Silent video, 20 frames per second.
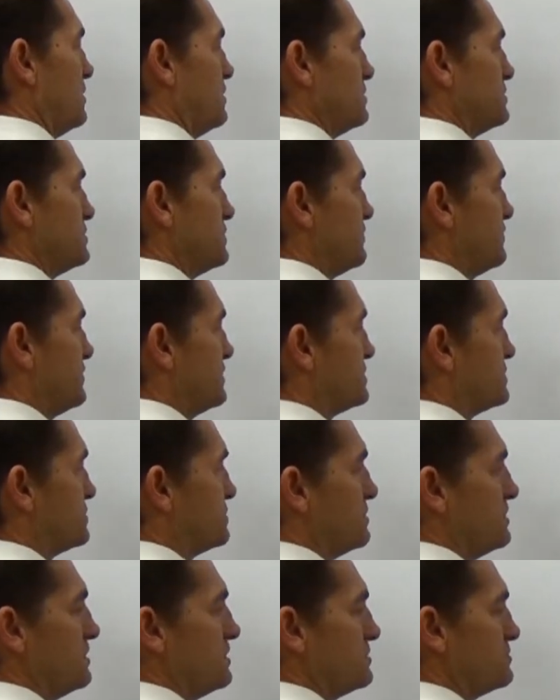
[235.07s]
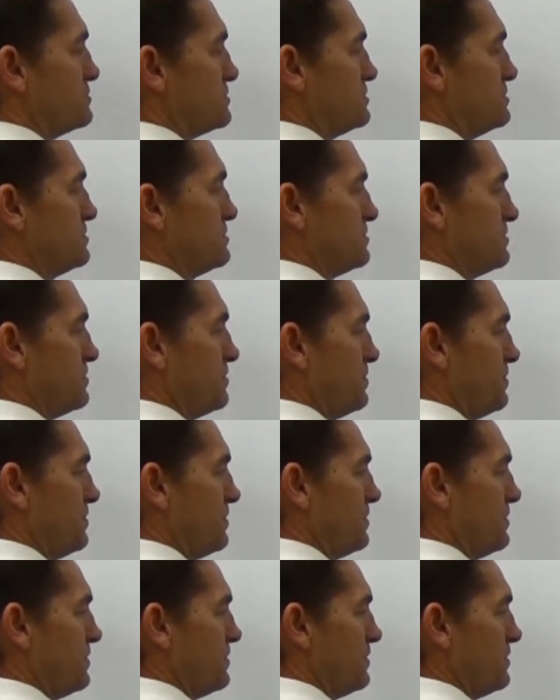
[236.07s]
So if that's 300,
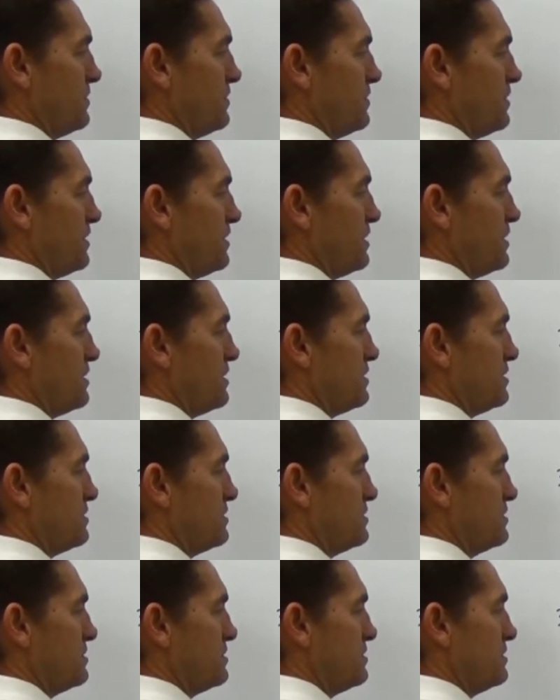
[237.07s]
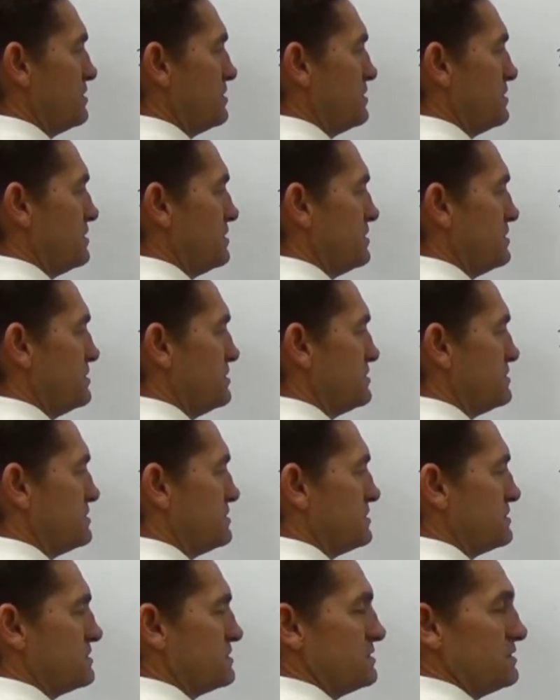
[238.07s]
that is
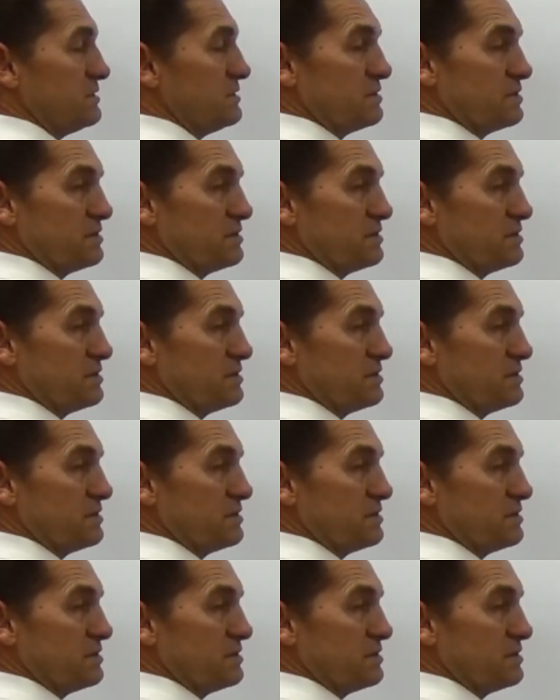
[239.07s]
60.